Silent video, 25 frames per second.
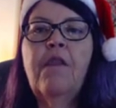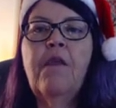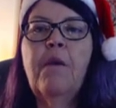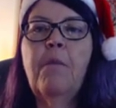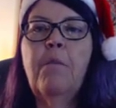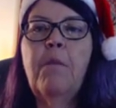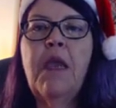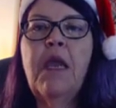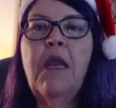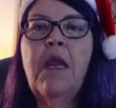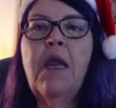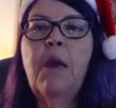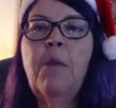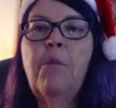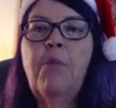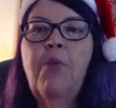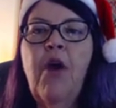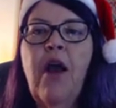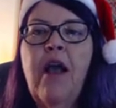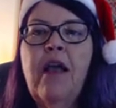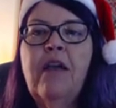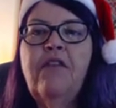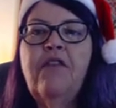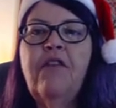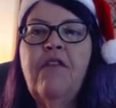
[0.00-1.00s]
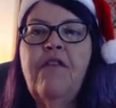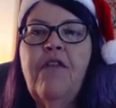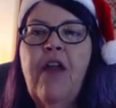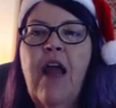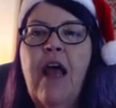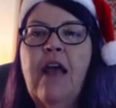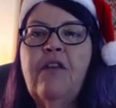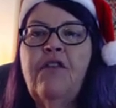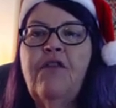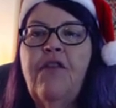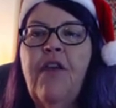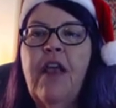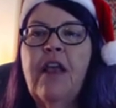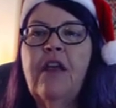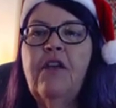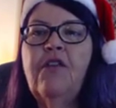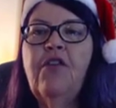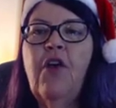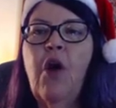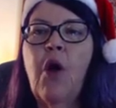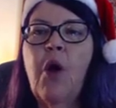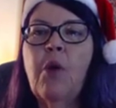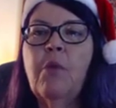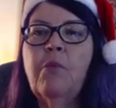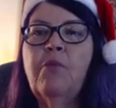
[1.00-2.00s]
The median price of Las
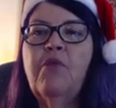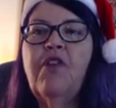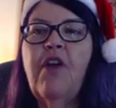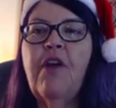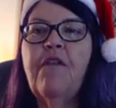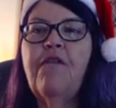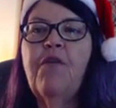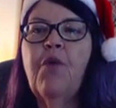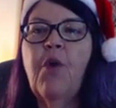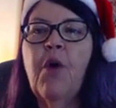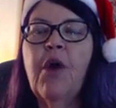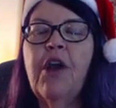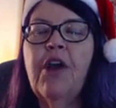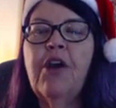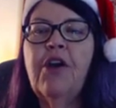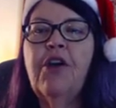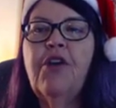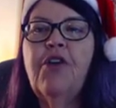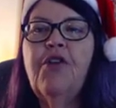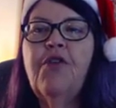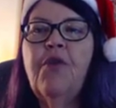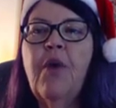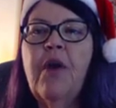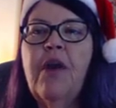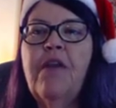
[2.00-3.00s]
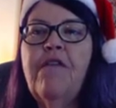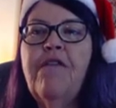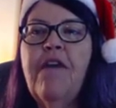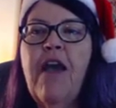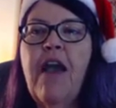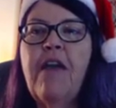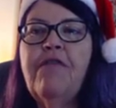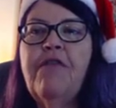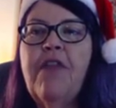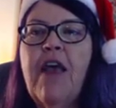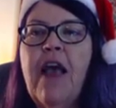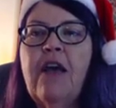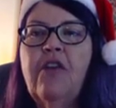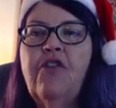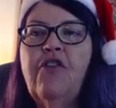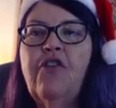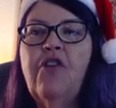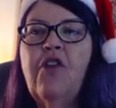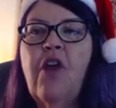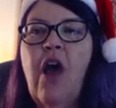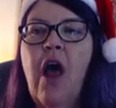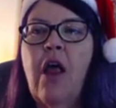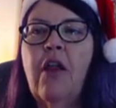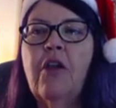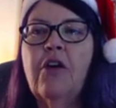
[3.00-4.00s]
Vegas homes at
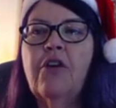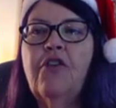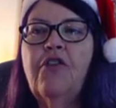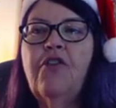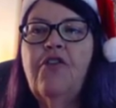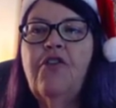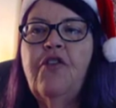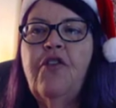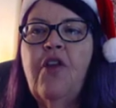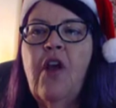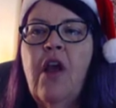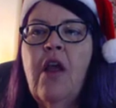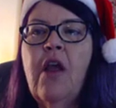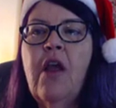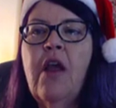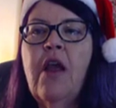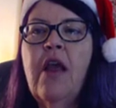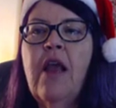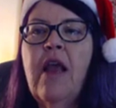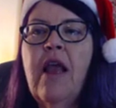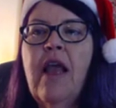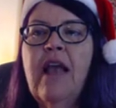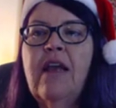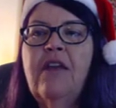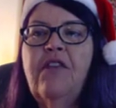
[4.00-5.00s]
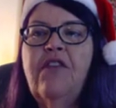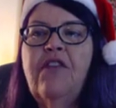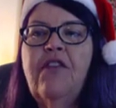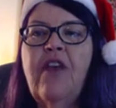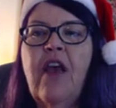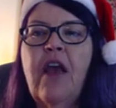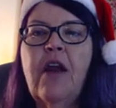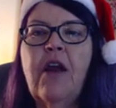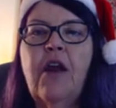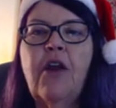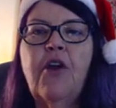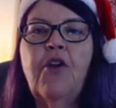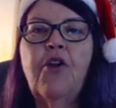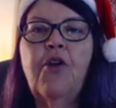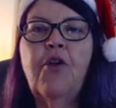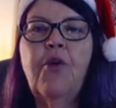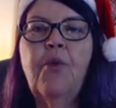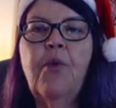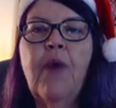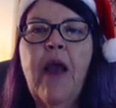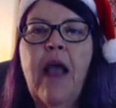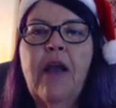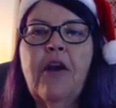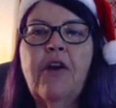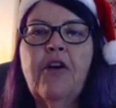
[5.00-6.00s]
$425,000 has set a new
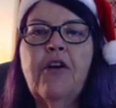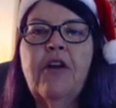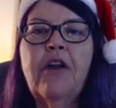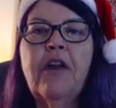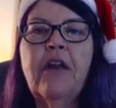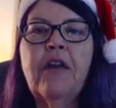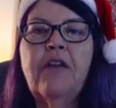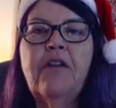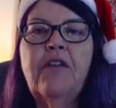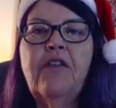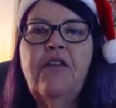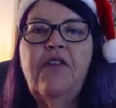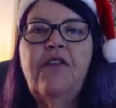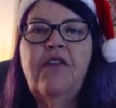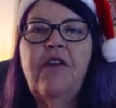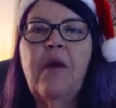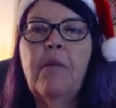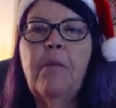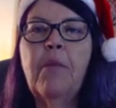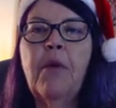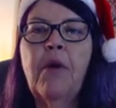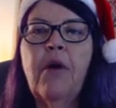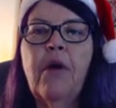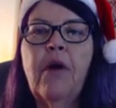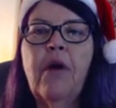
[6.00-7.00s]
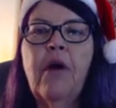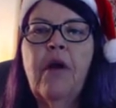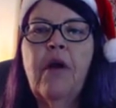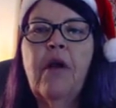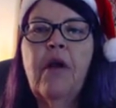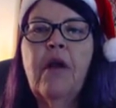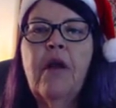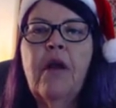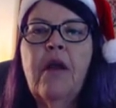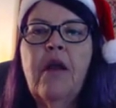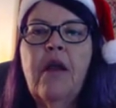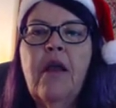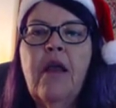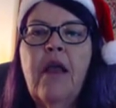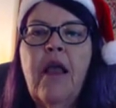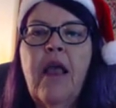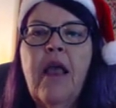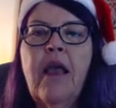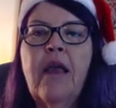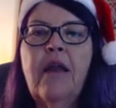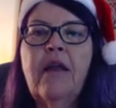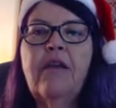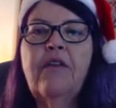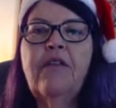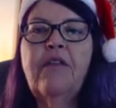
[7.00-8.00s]
record in December
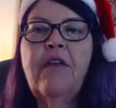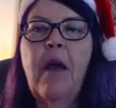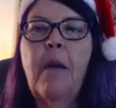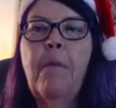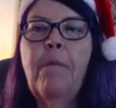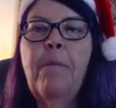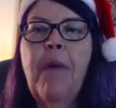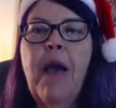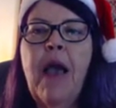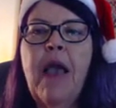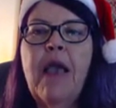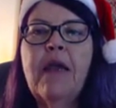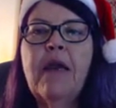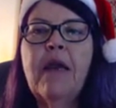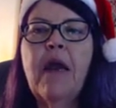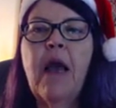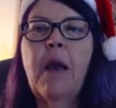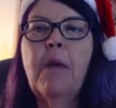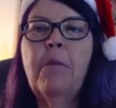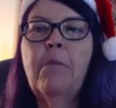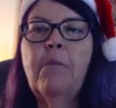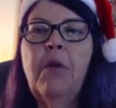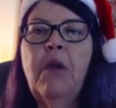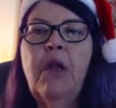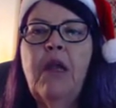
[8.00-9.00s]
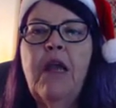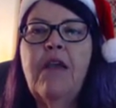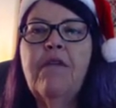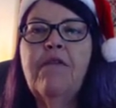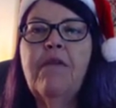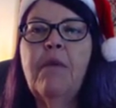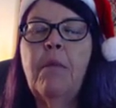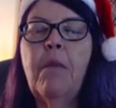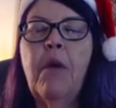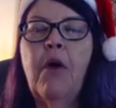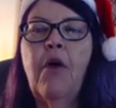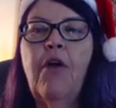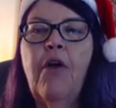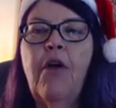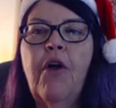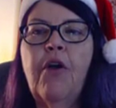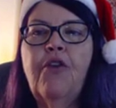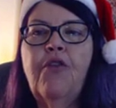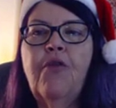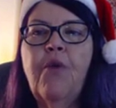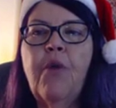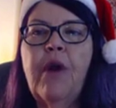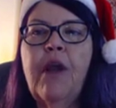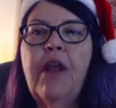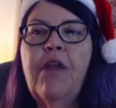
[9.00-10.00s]
and is up by an unbelievable
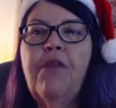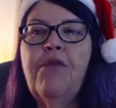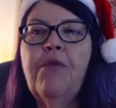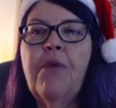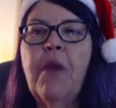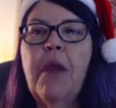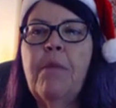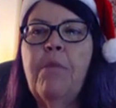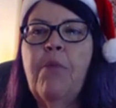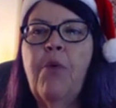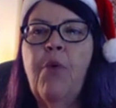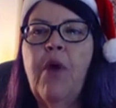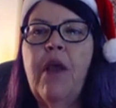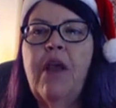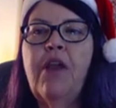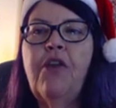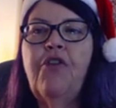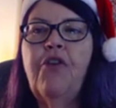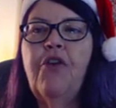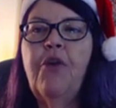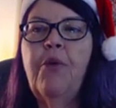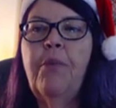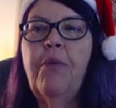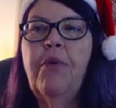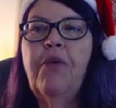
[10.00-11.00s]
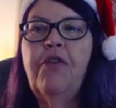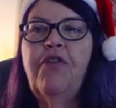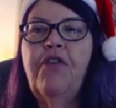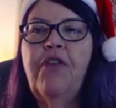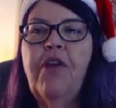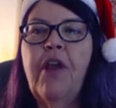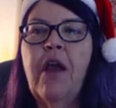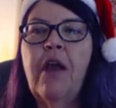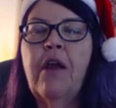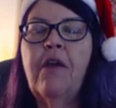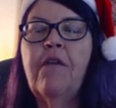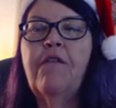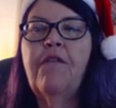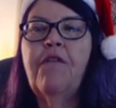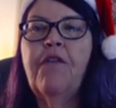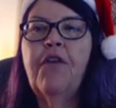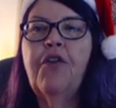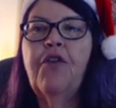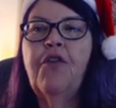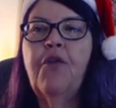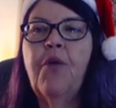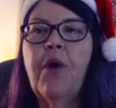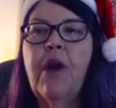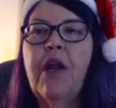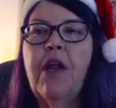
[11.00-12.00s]
23.2% for
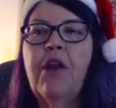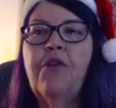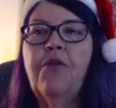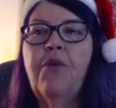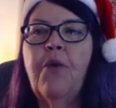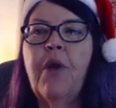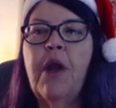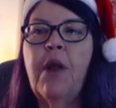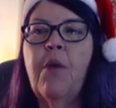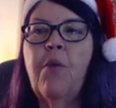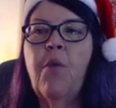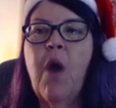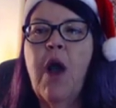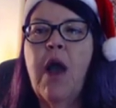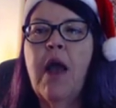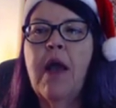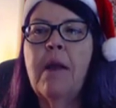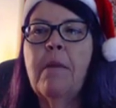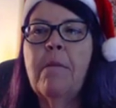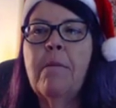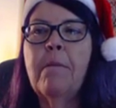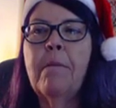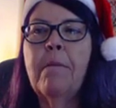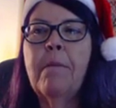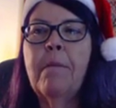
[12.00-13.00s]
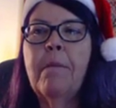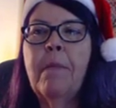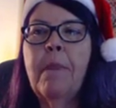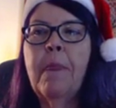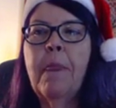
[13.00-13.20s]
2021.